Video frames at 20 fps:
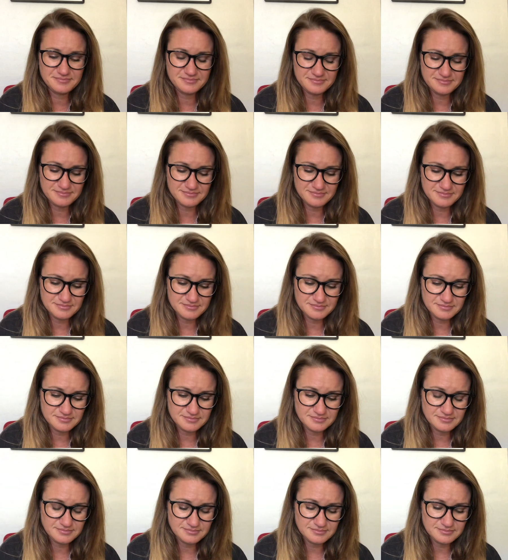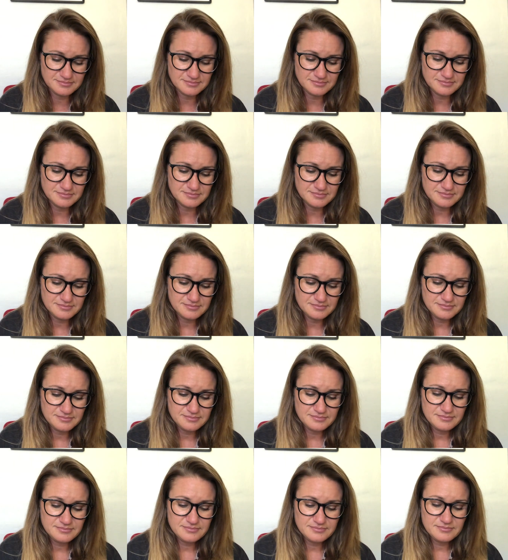
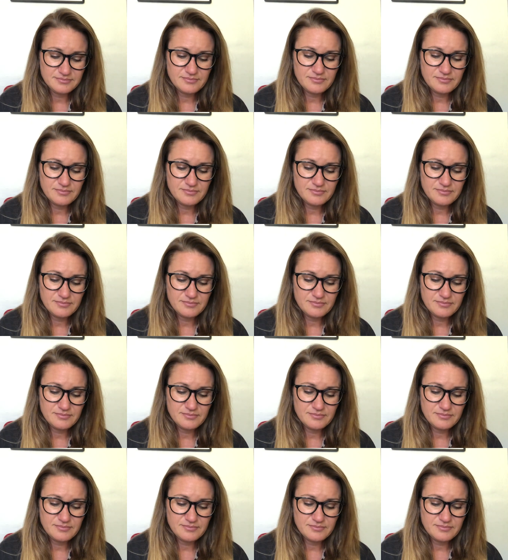(no one is talking)